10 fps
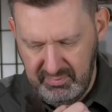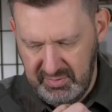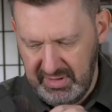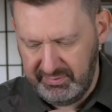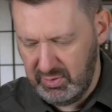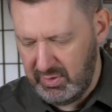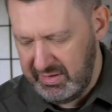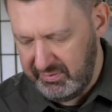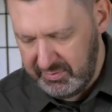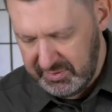7 or
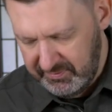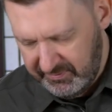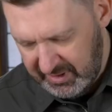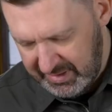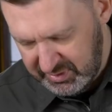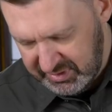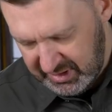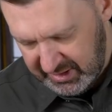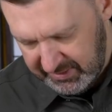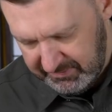8 fibres
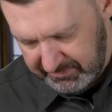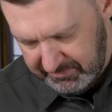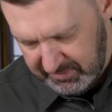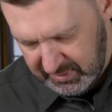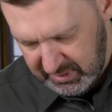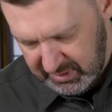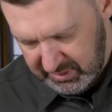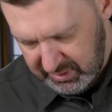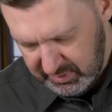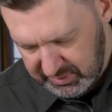there.
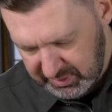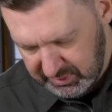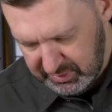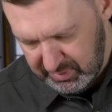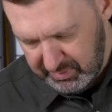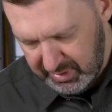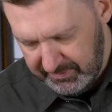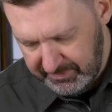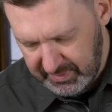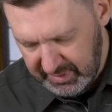You want a good number.
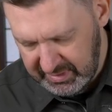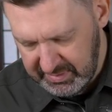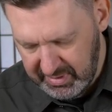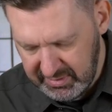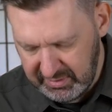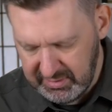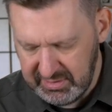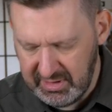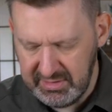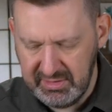It depends on the
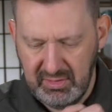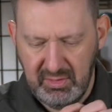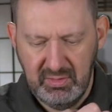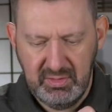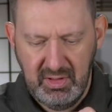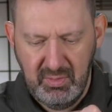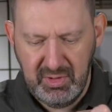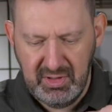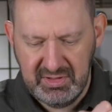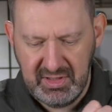size of the hook, and we're
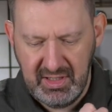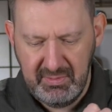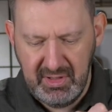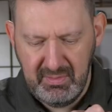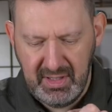going to tie them in